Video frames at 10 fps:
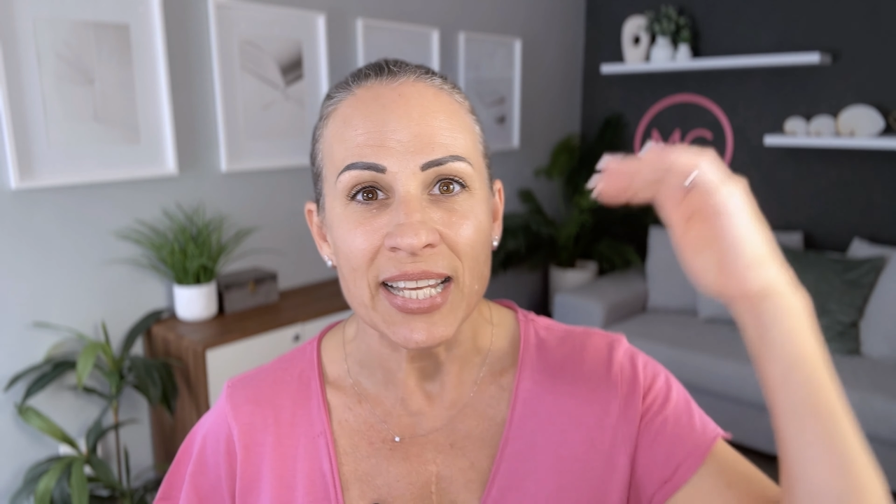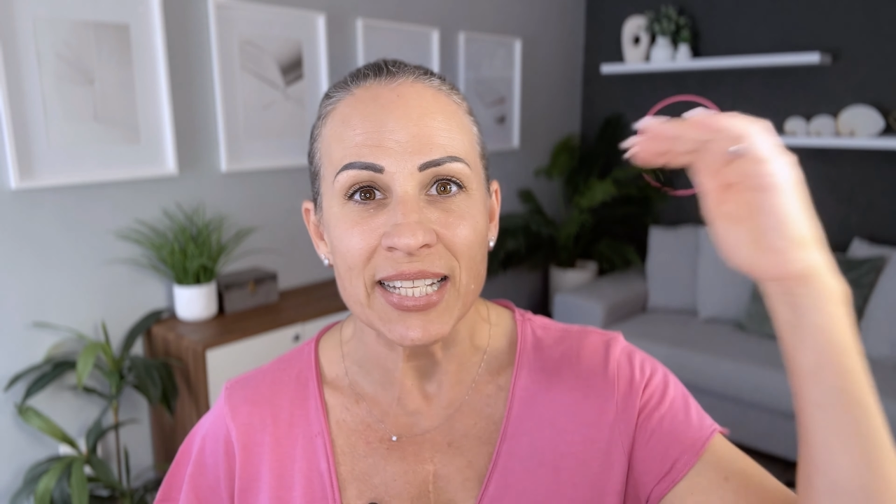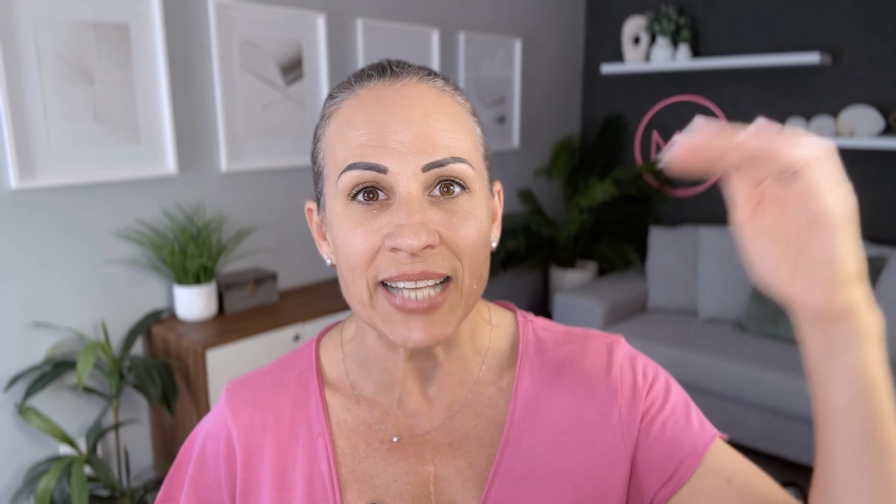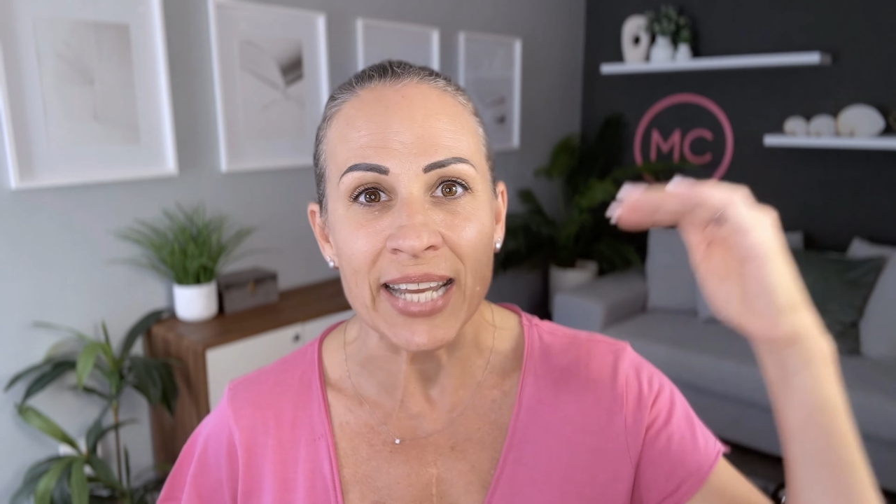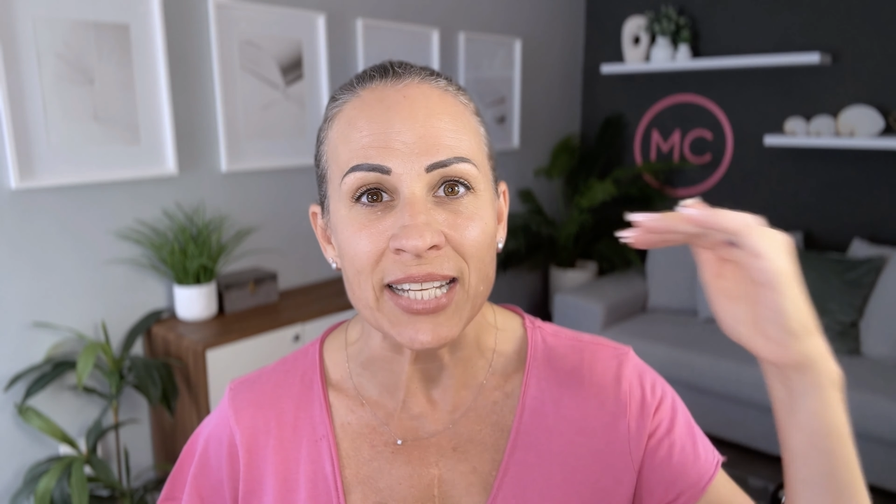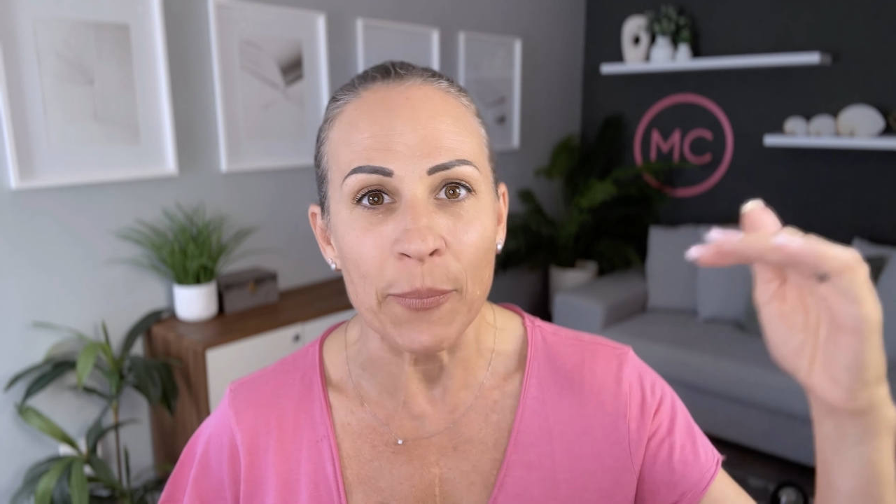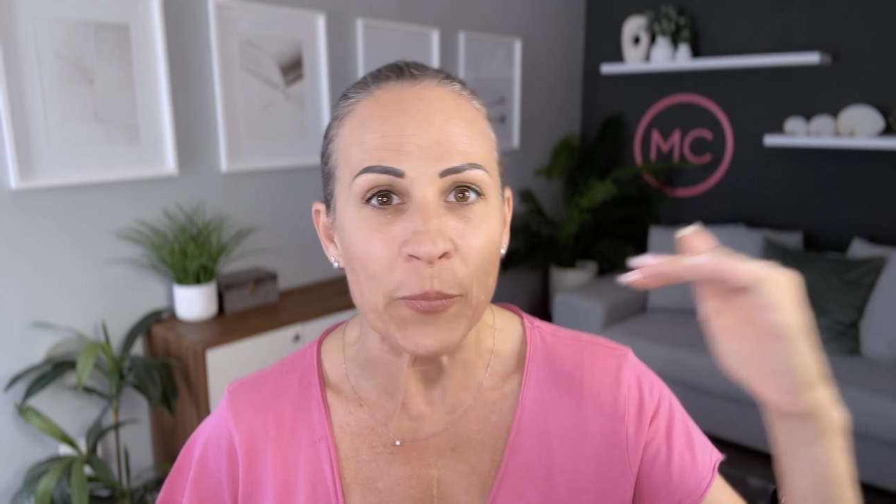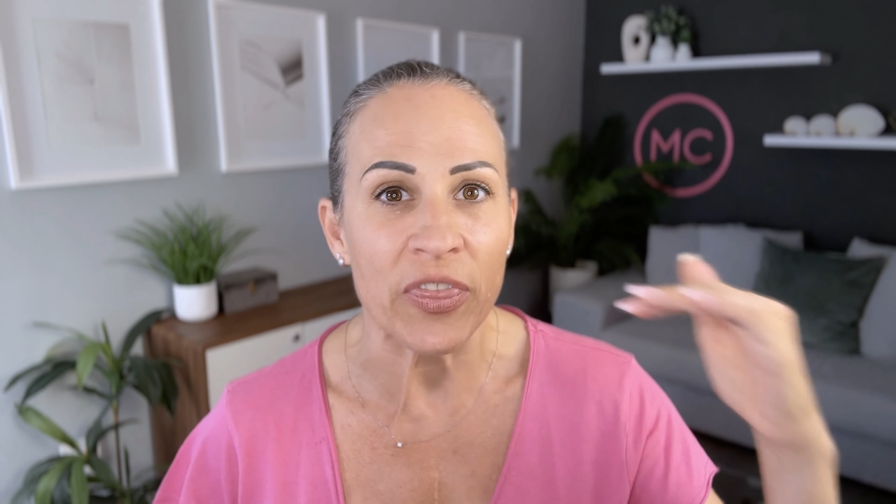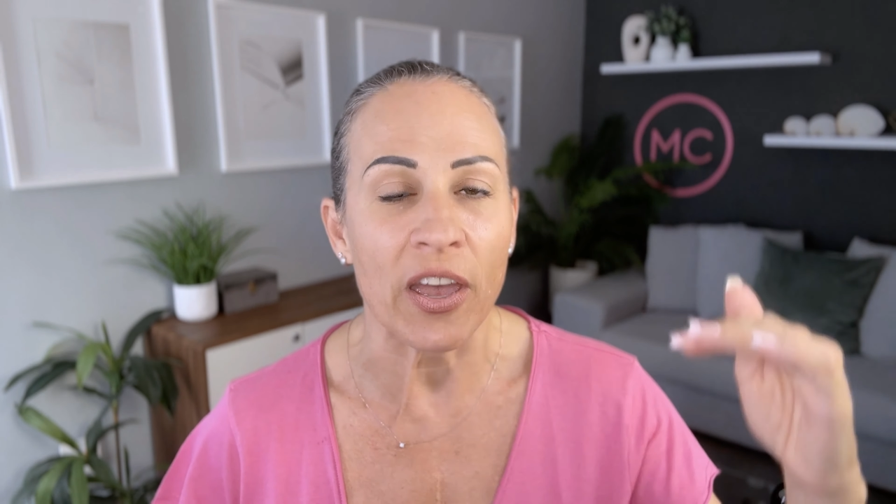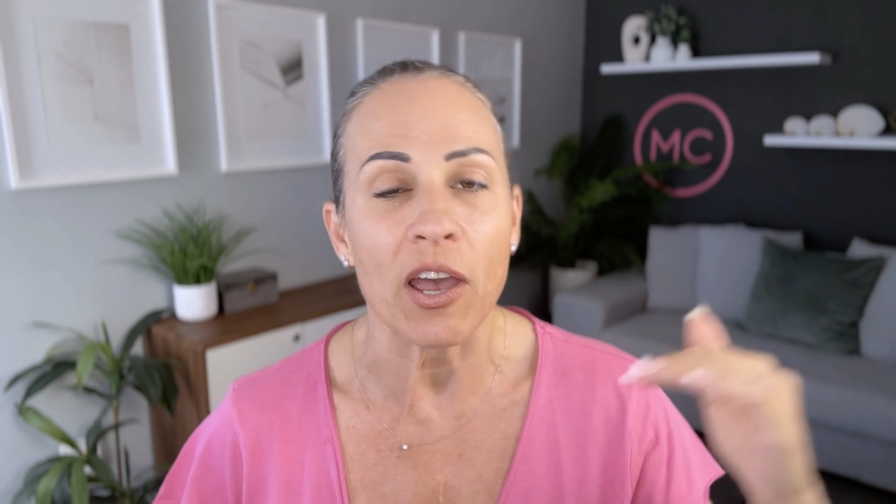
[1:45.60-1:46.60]
set up
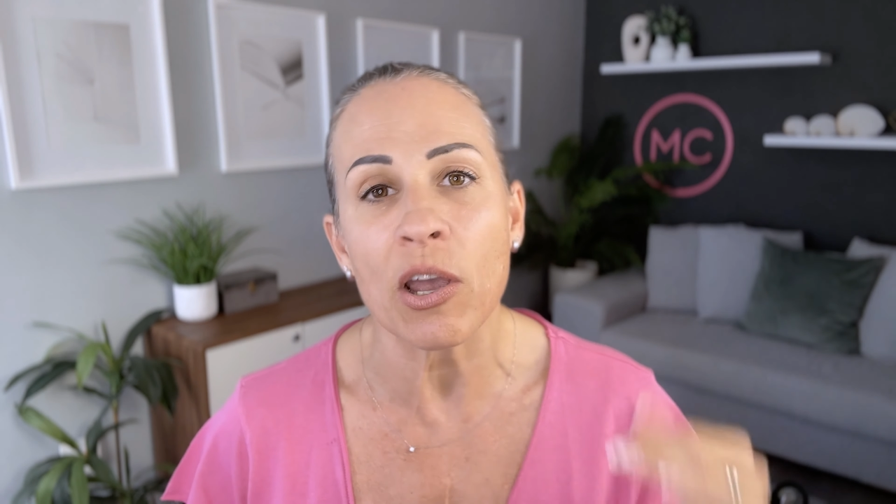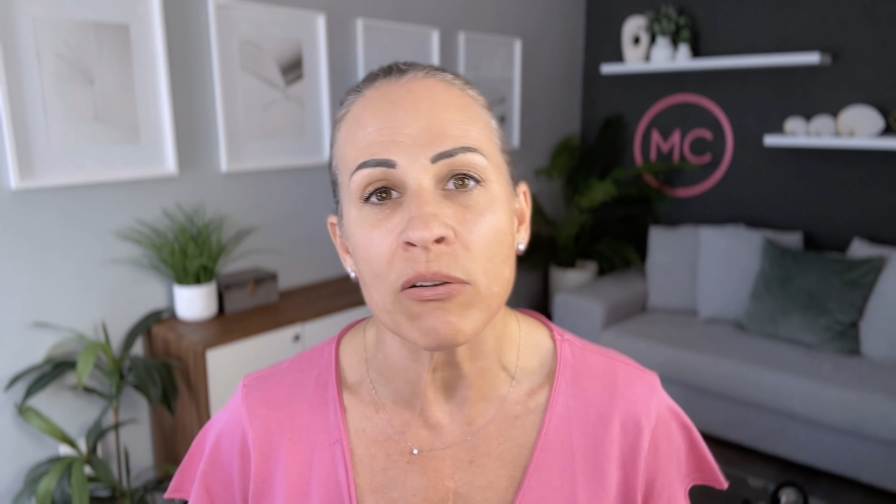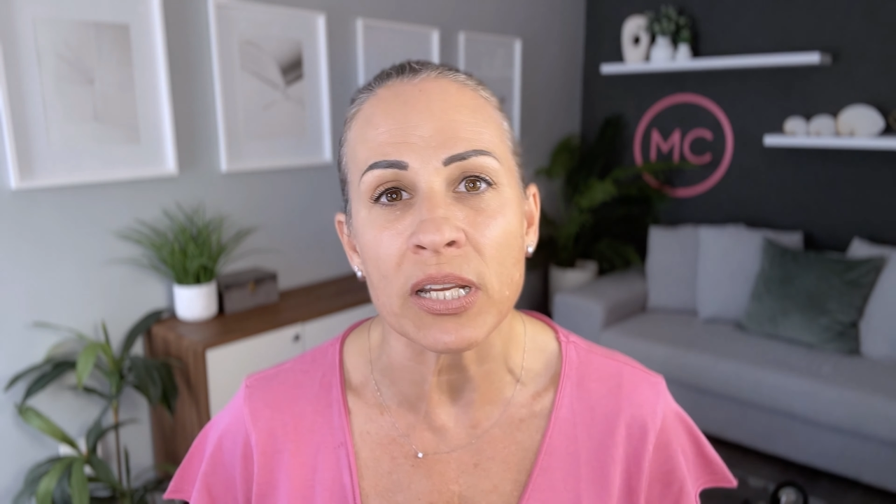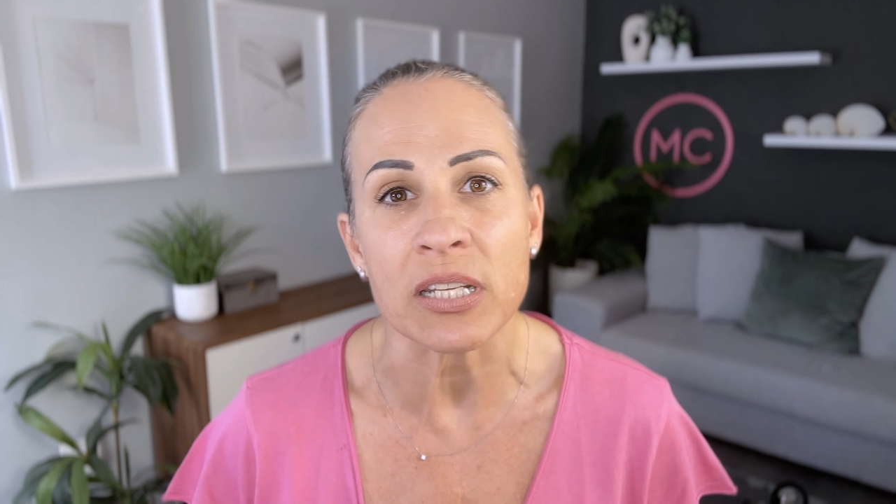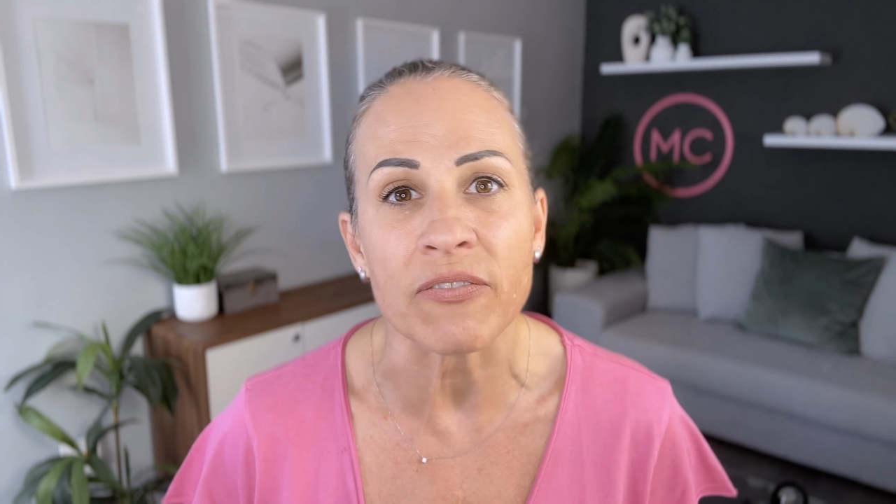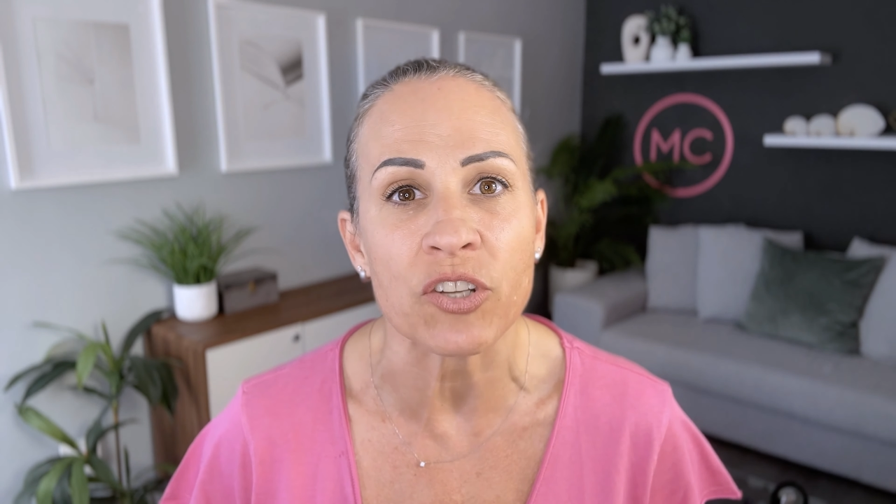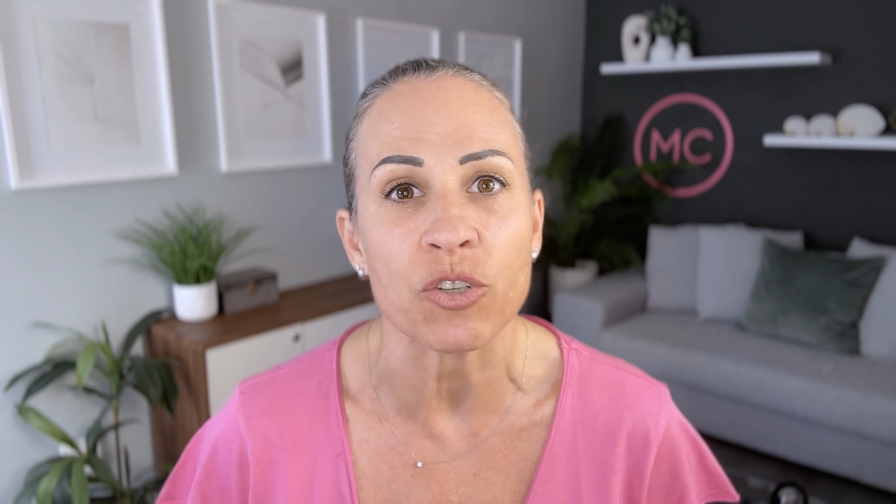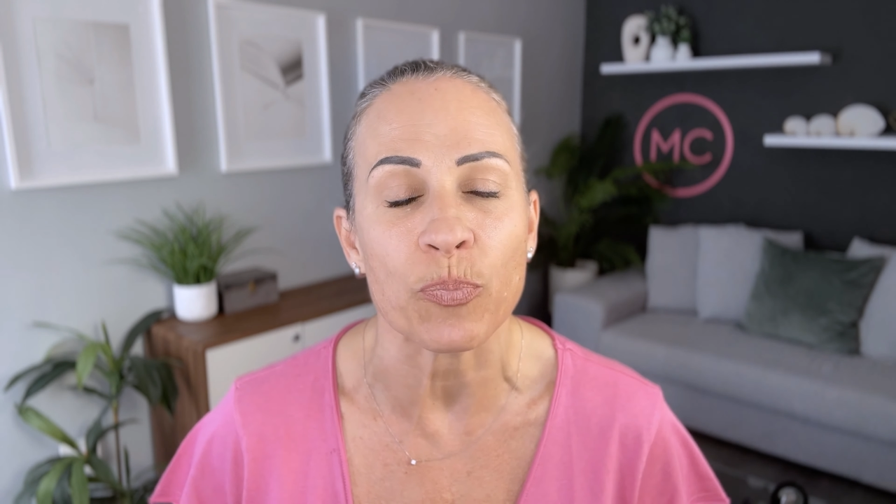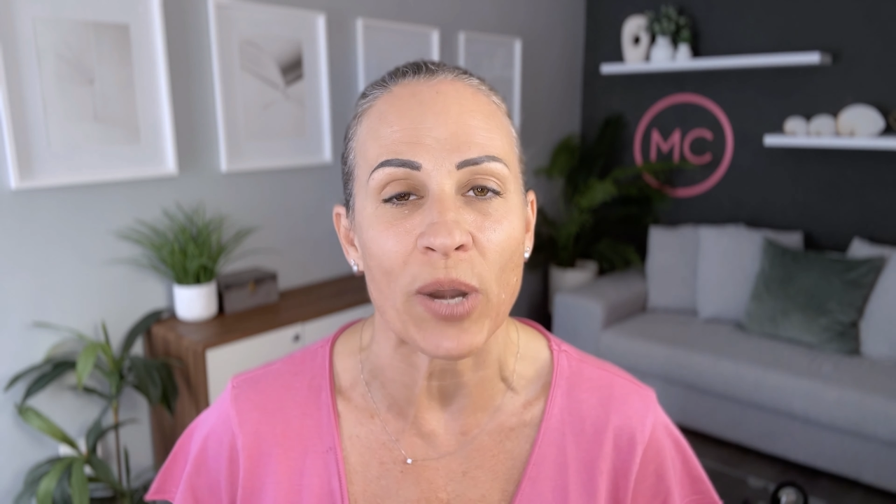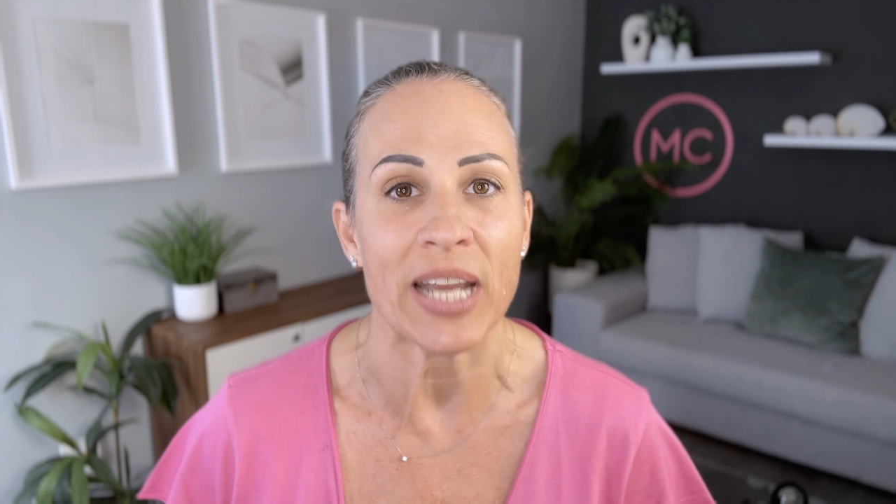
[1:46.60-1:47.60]
with their own individual
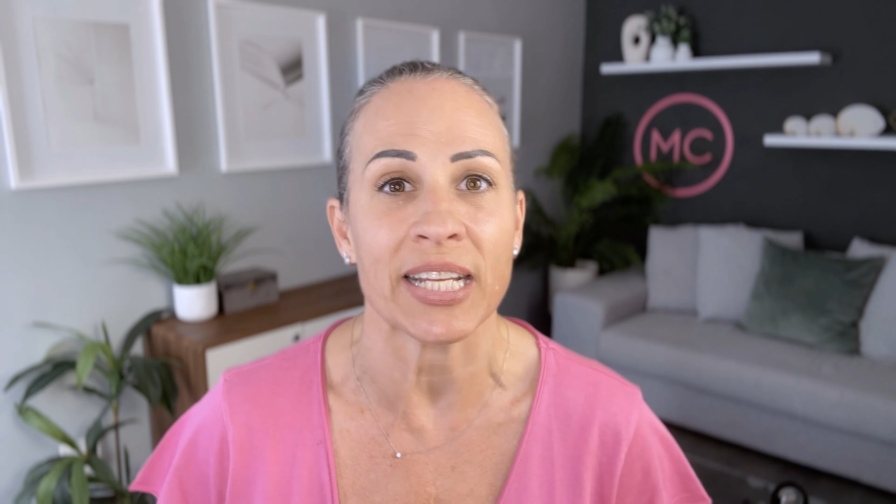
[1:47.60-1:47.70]
brand